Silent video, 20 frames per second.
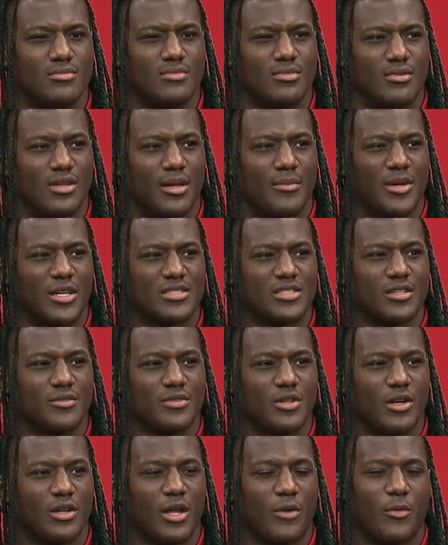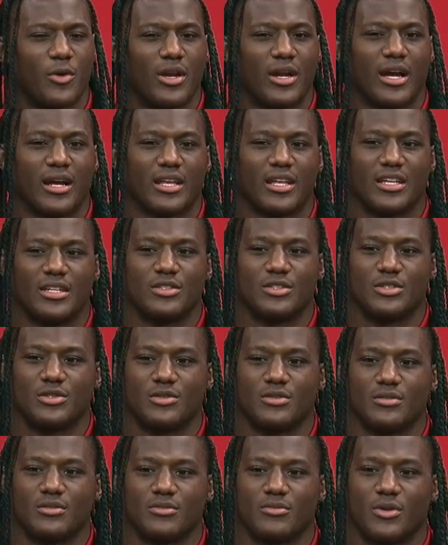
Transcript: let myself know like what I can do,